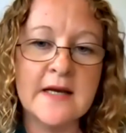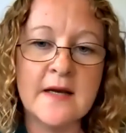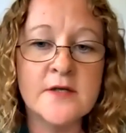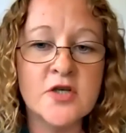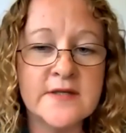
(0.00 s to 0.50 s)
And
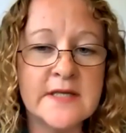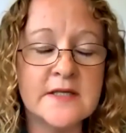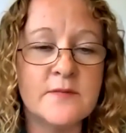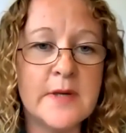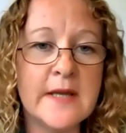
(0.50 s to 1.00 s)
I just need
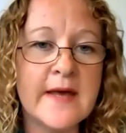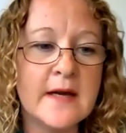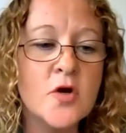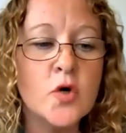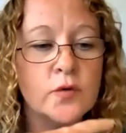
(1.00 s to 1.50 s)
to be
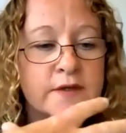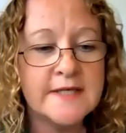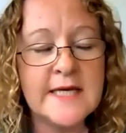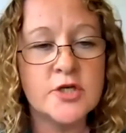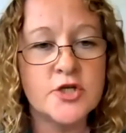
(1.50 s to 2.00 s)
then not
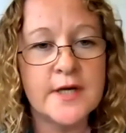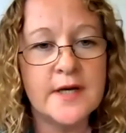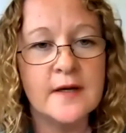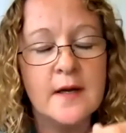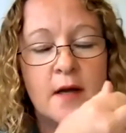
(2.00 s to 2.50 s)

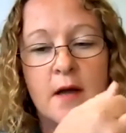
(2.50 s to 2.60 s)
teaching,